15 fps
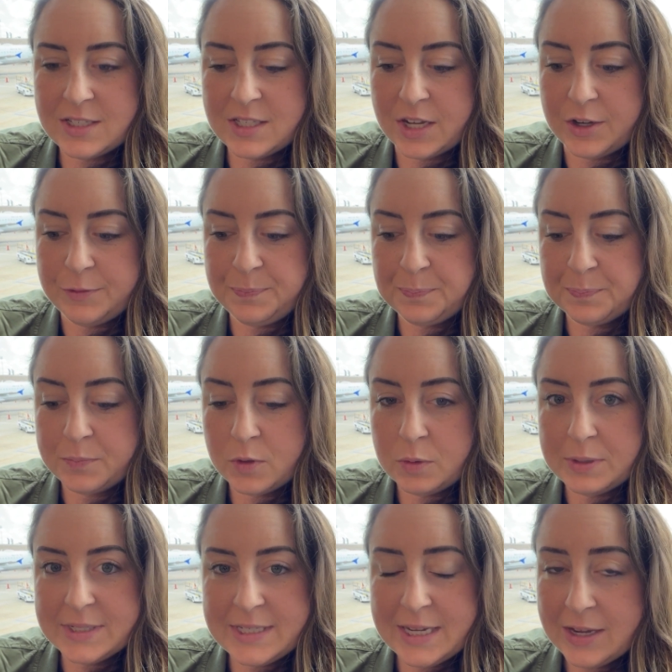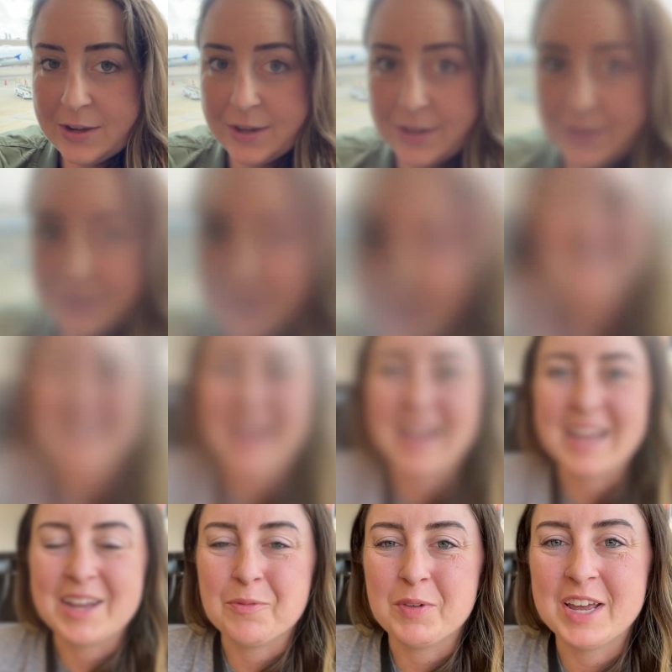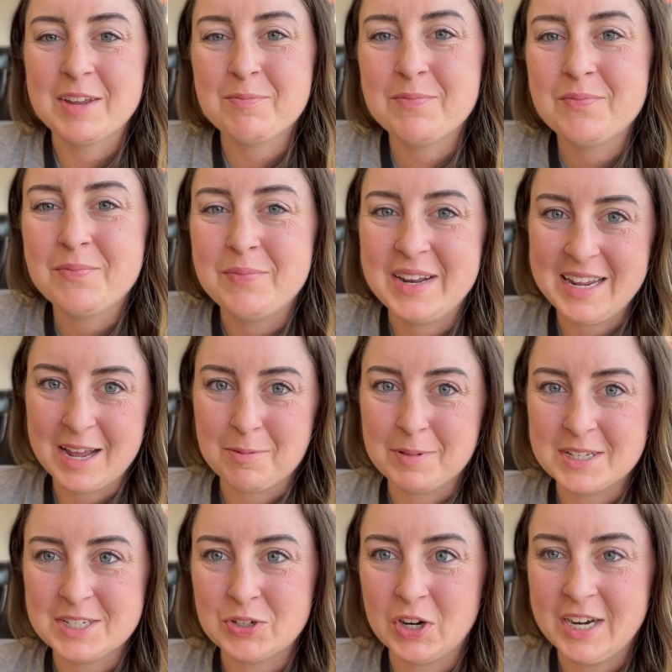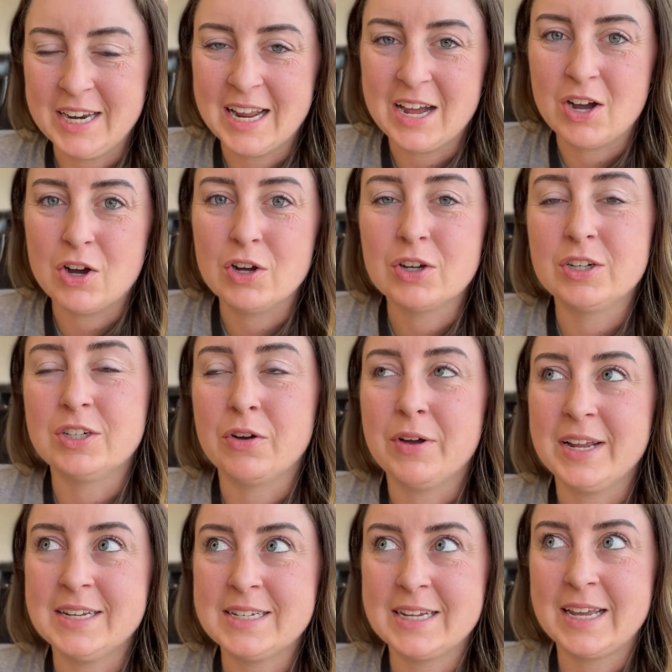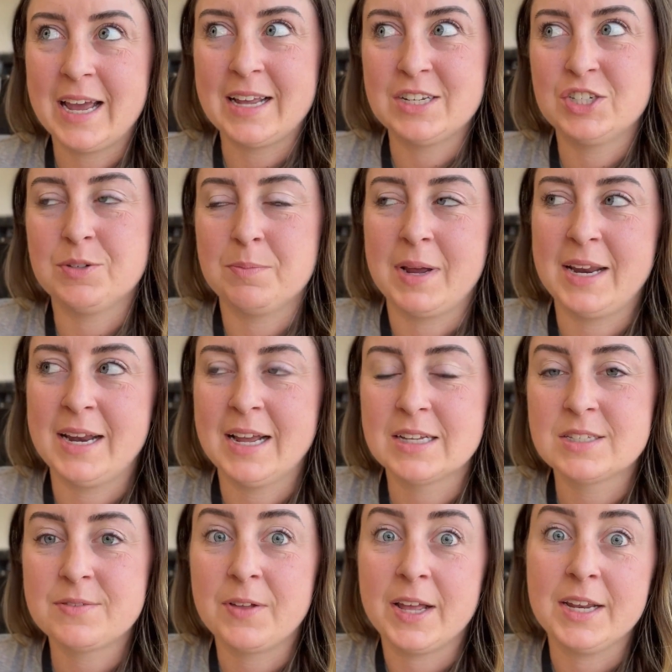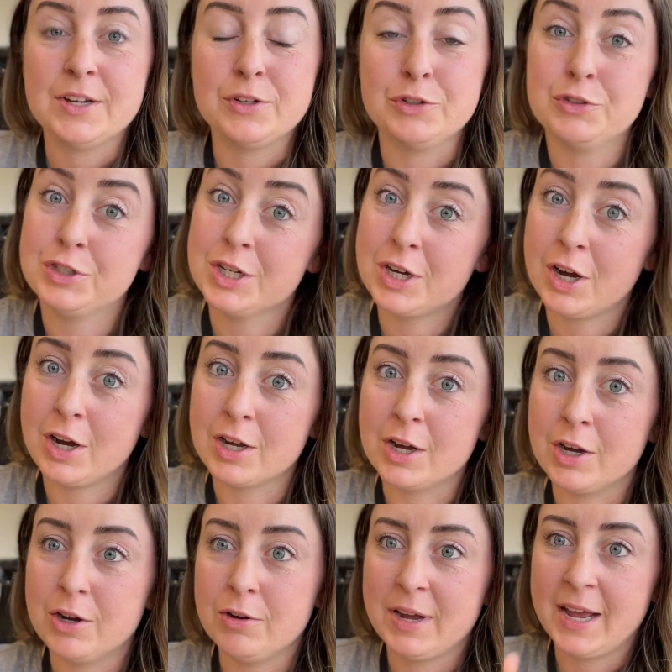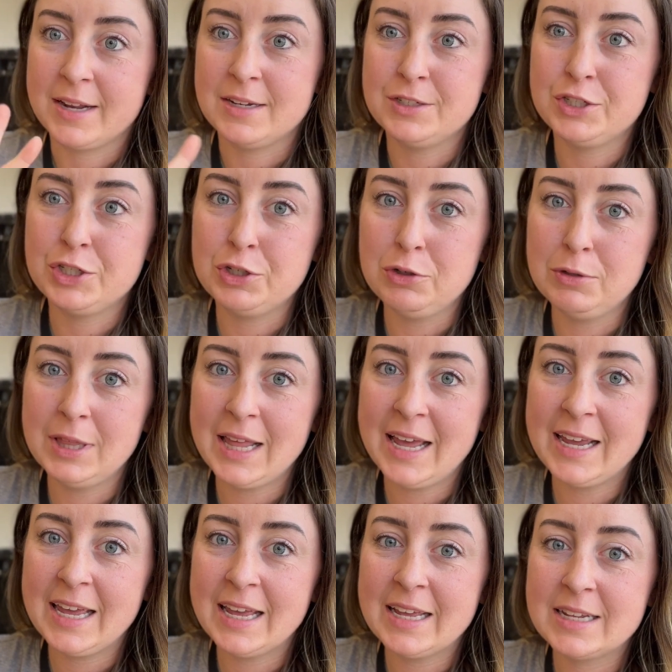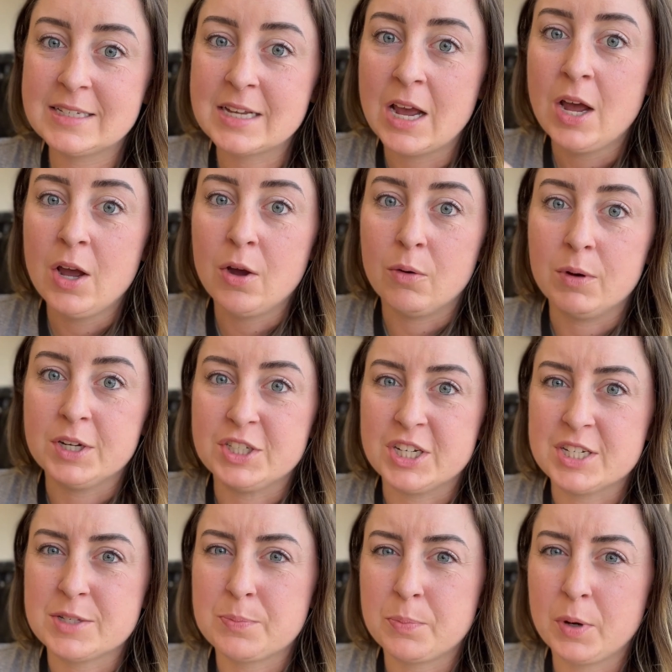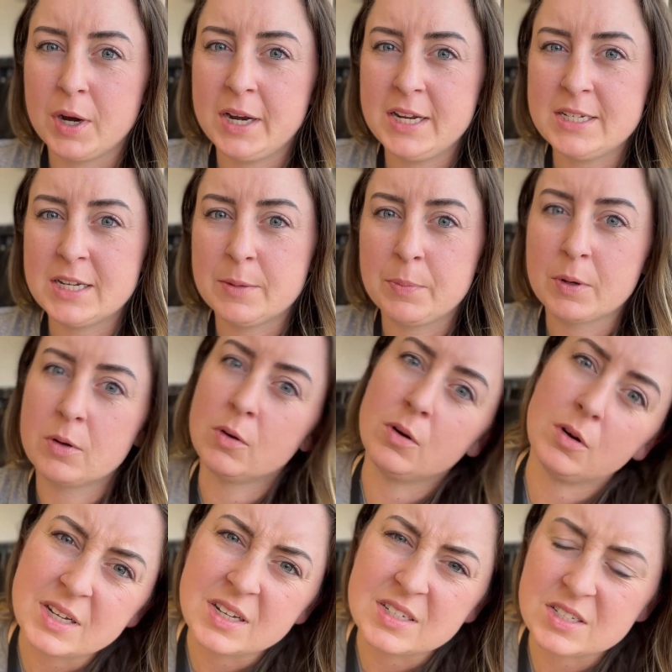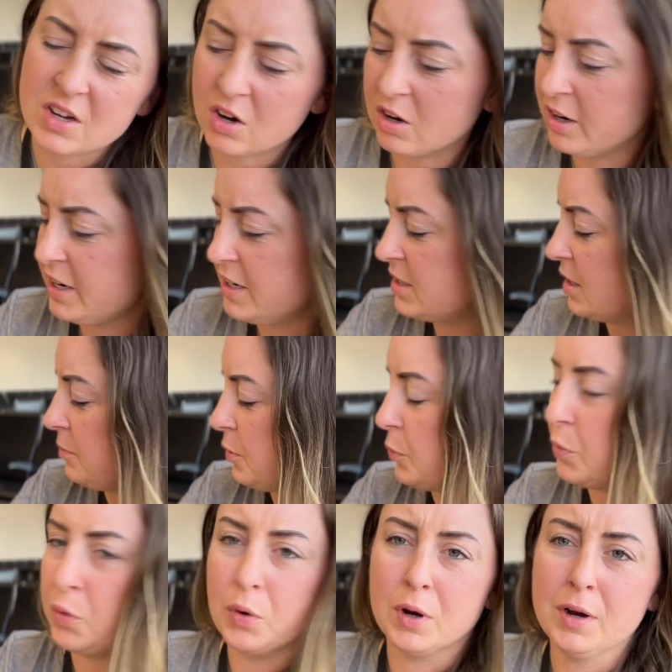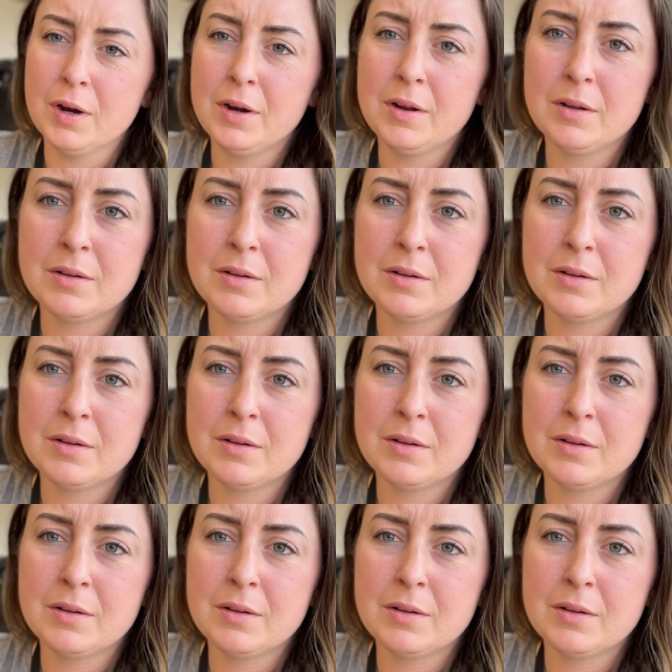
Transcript: So we'll see how it goes. I am in Minneapolis right now, going to catch my next flight to Chicago. I had to two-leg it, which is pretty typical. Is it already time to board?